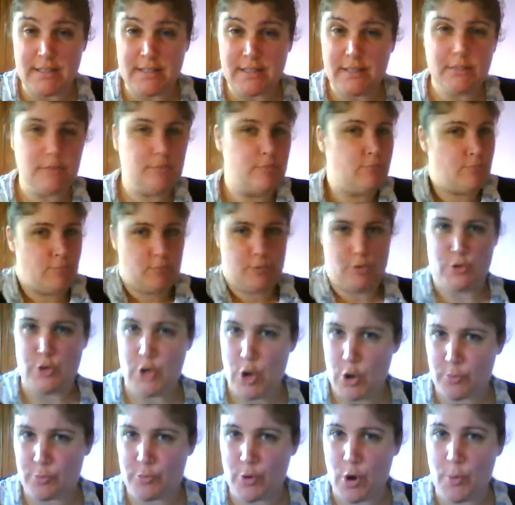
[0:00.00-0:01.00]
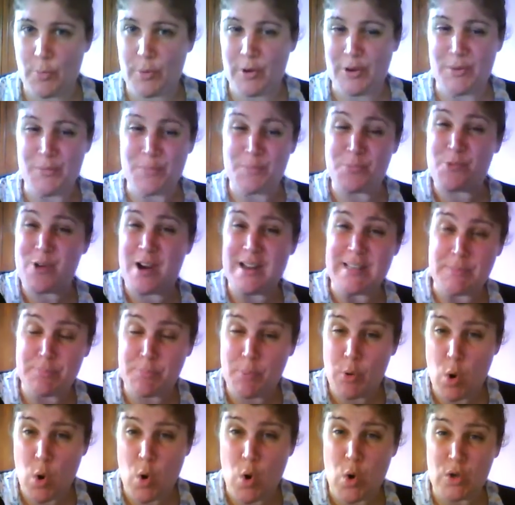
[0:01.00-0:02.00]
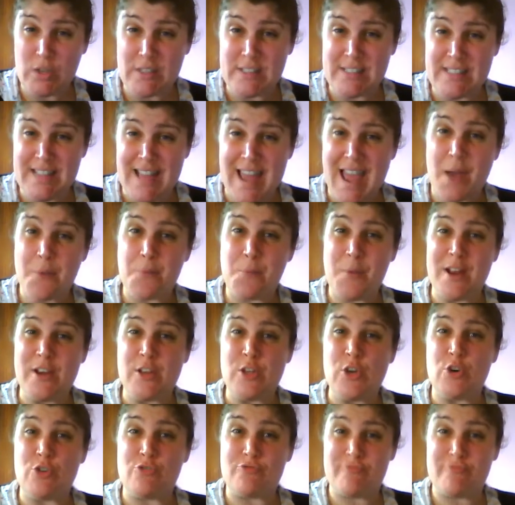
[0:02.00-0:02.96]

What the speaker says: to match the names and the actions?